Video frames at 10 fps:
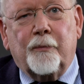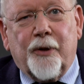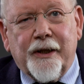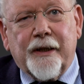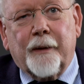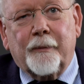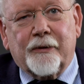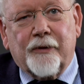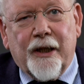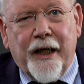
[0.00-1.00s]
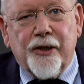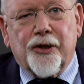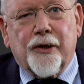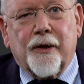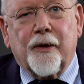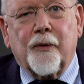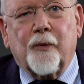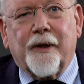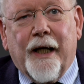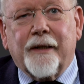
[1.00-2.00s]
putting them in relation
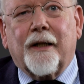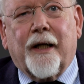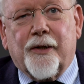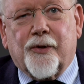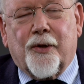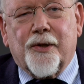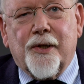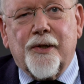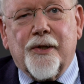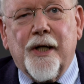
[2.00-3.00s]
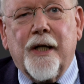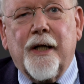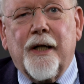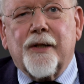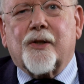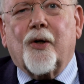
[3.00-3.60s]
with other light sources, is